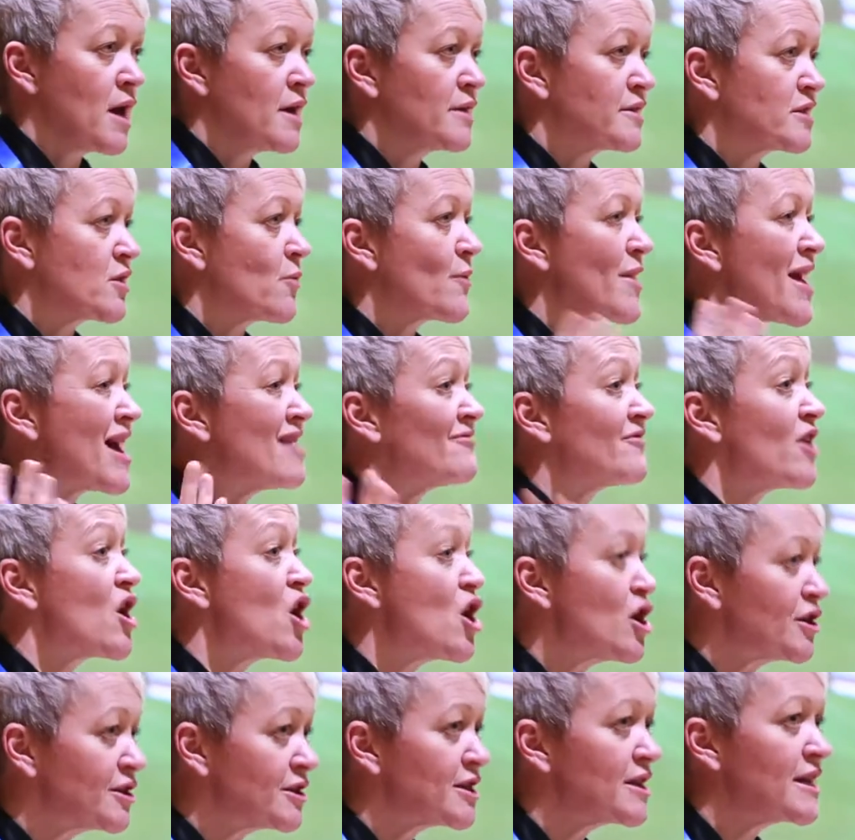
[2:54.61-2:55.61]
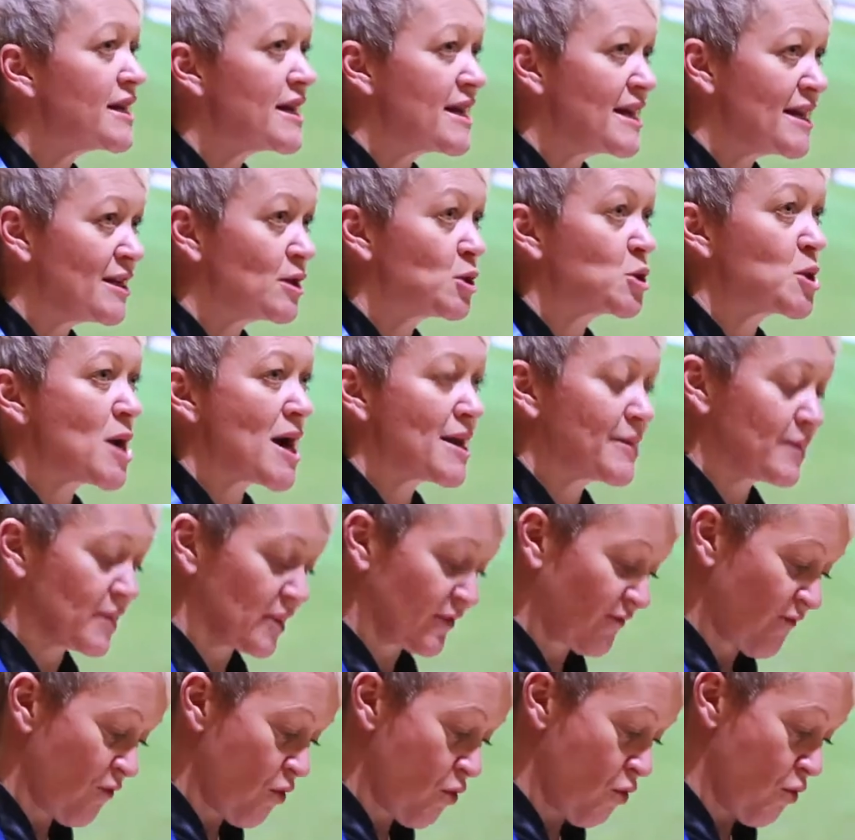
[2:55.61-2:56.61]
So we have utterly
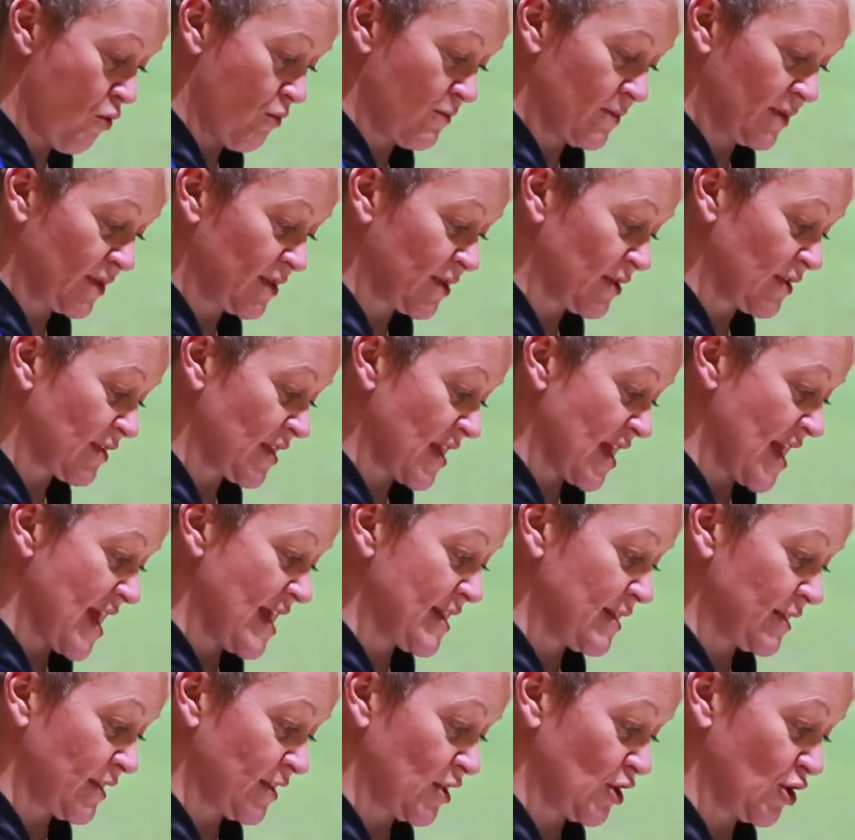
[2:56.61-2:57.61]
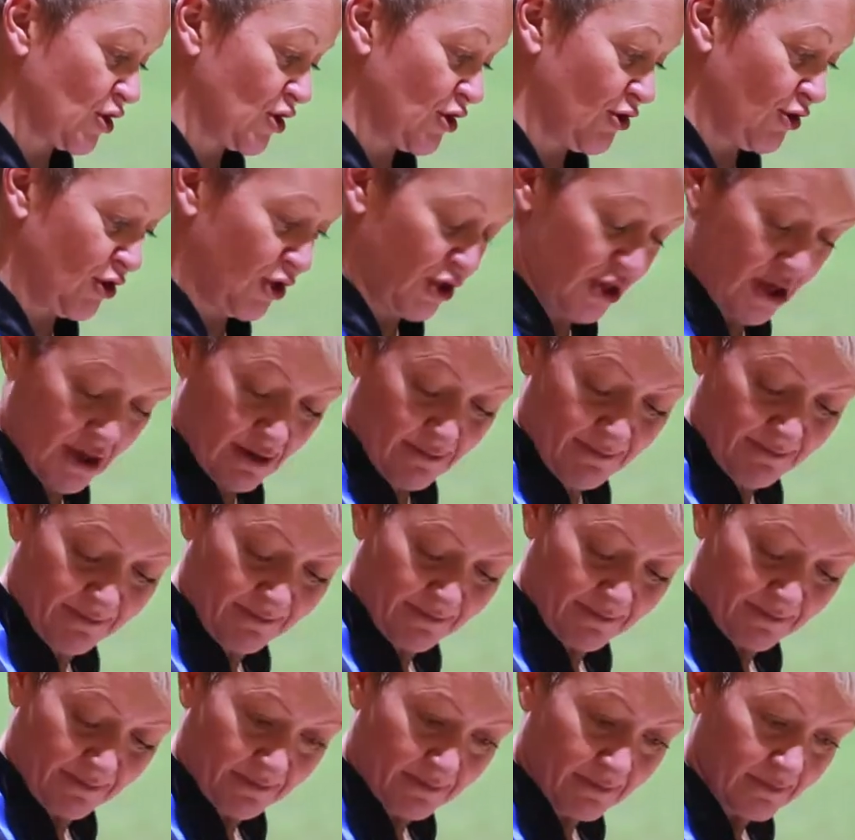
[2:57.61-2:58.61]
transformed the institution
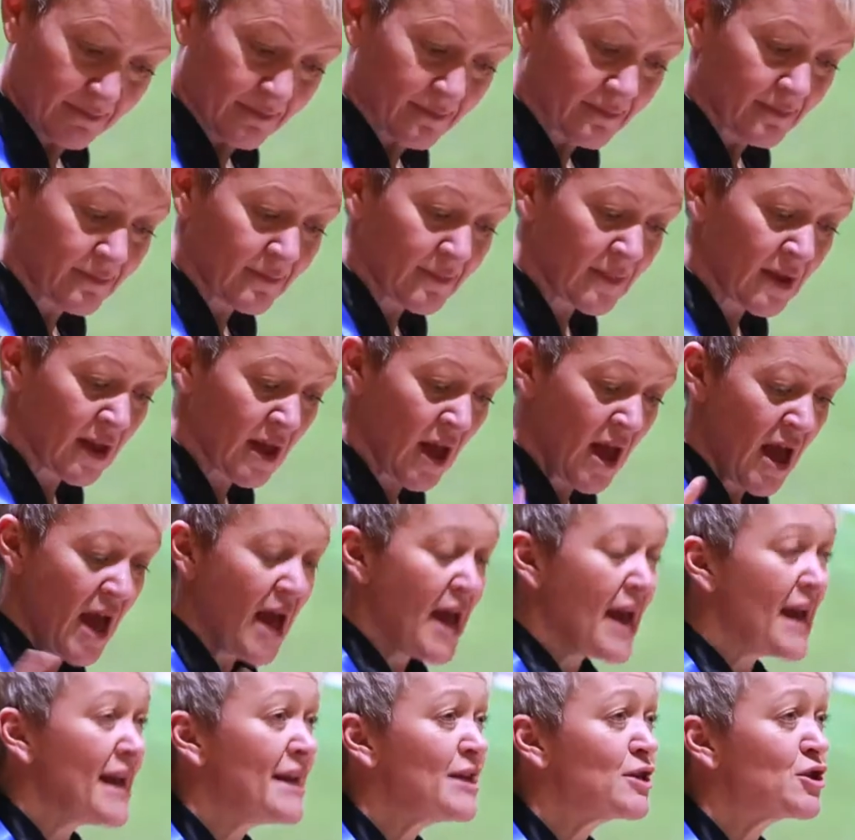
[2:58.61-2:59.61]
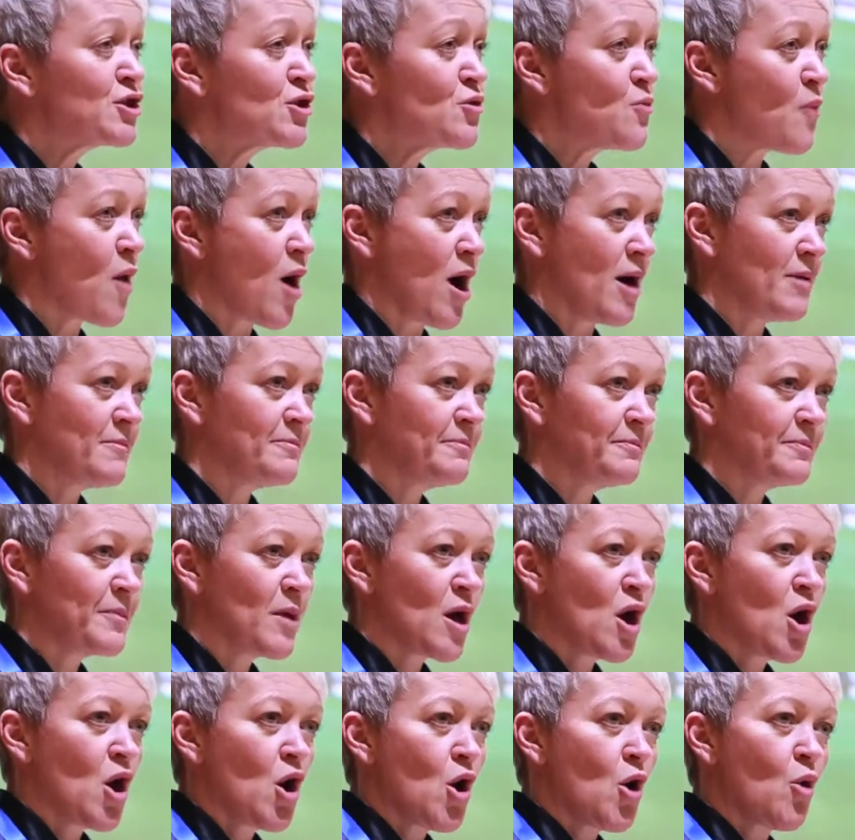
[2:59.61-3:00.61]
into one
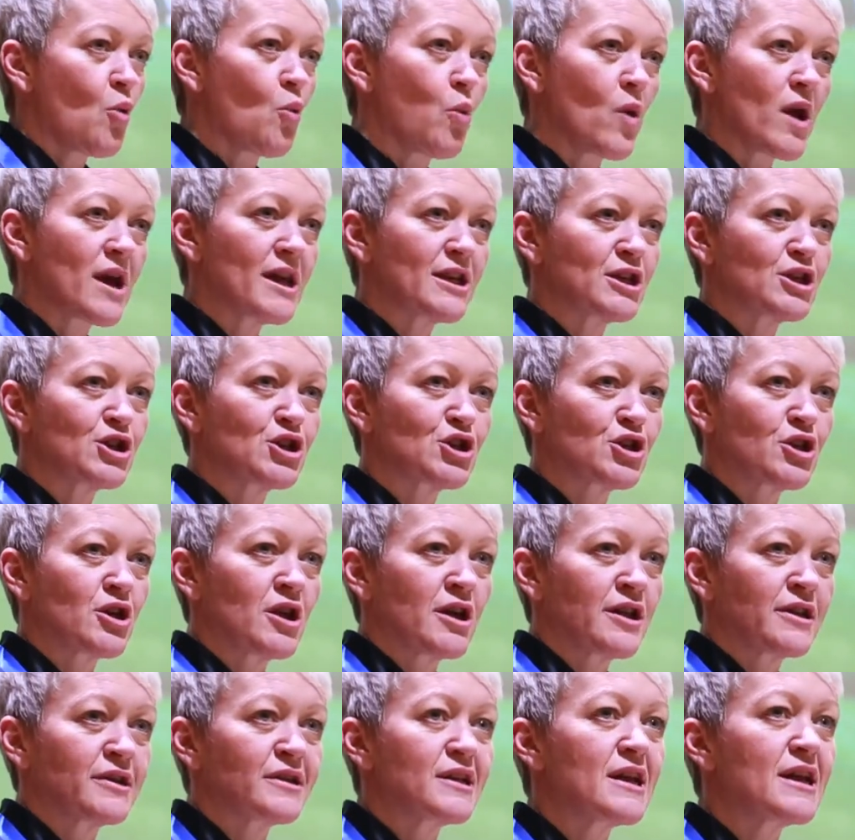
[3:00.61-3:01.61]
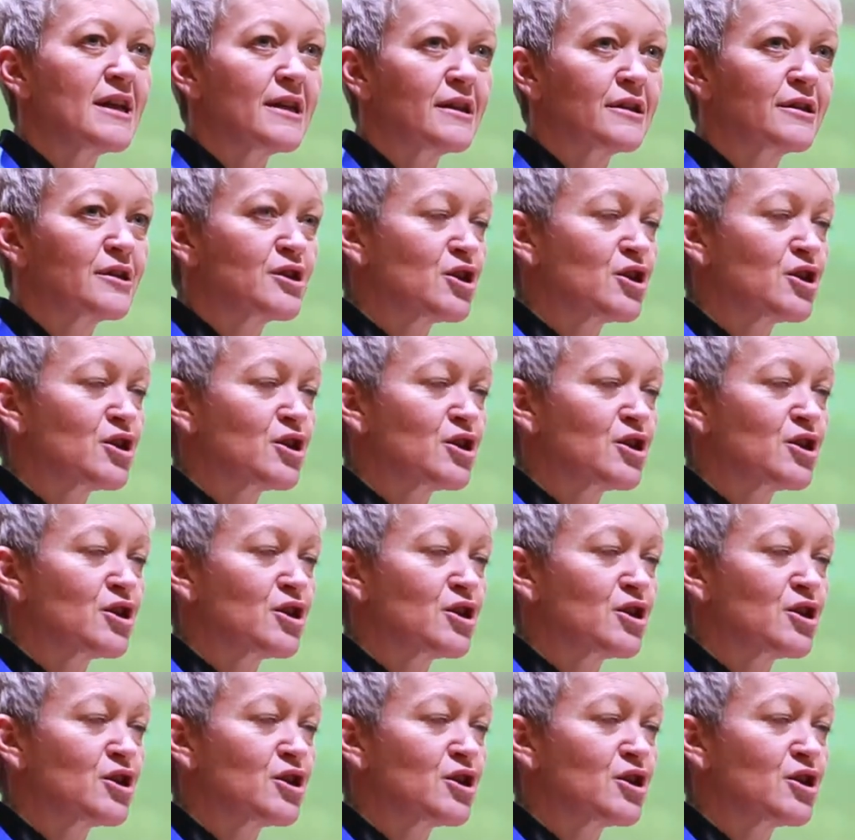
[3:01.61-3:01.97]
which seeks